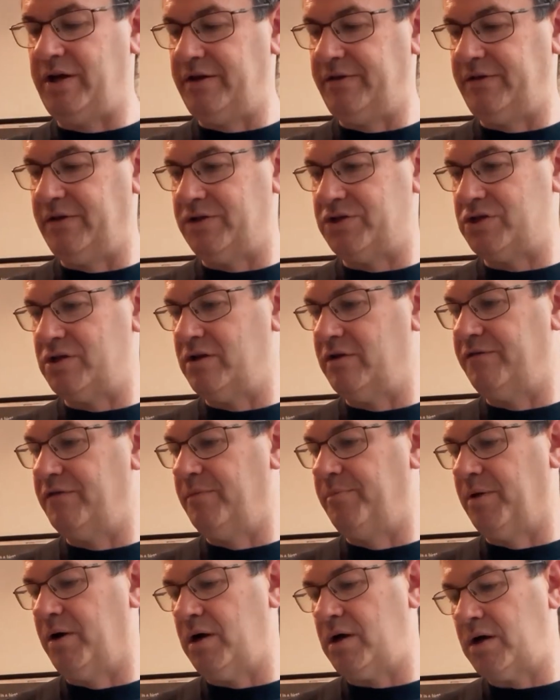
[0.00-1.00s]
edition of the
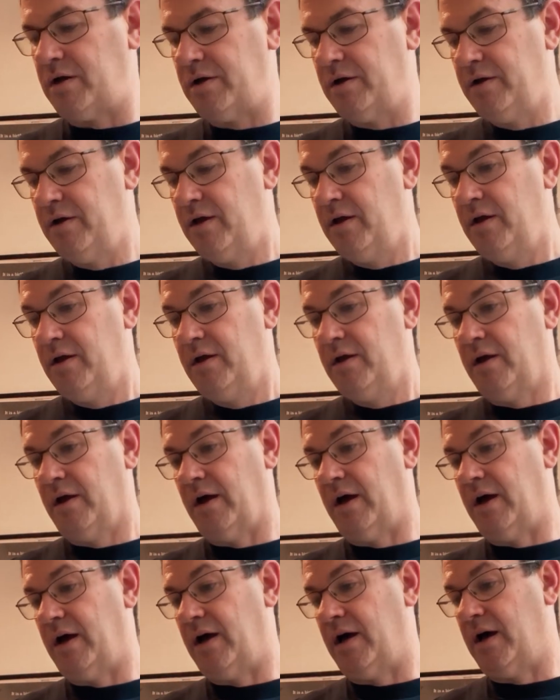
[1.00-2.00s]
book.
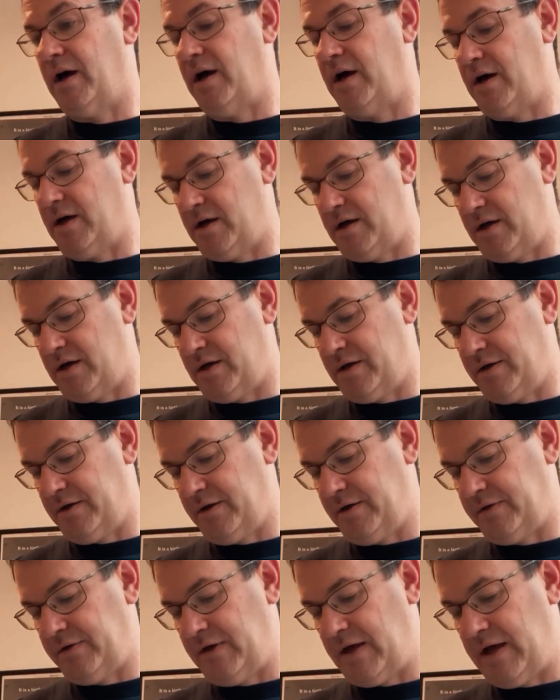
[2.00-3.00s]

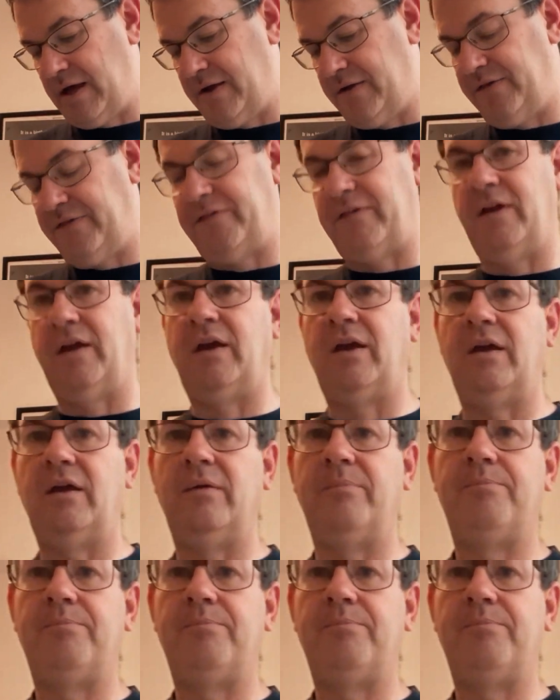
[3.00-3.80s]
It has a